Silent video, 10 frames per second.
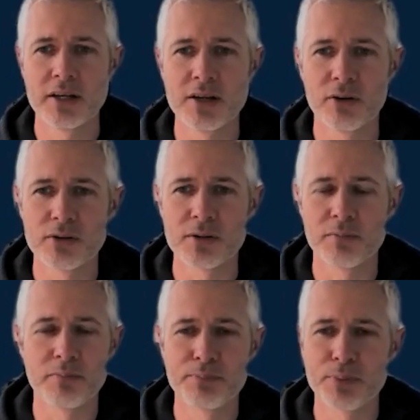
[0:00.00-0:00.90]
needles
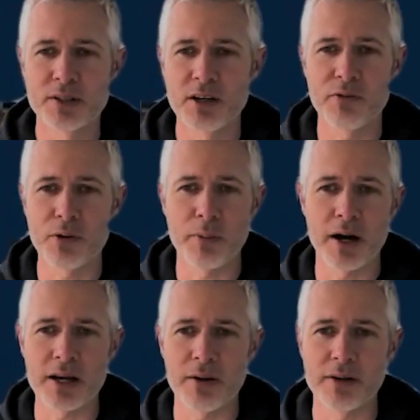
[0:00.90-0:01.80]
and put stuff in your body.